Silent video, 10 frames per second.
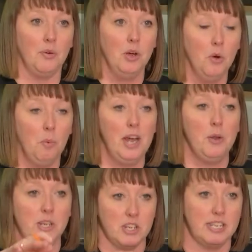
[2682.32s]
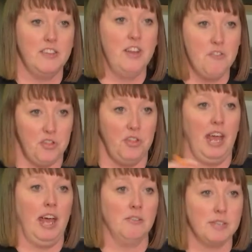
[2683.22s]
you know, why don't we just even
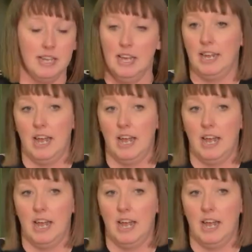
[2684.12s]
everything out,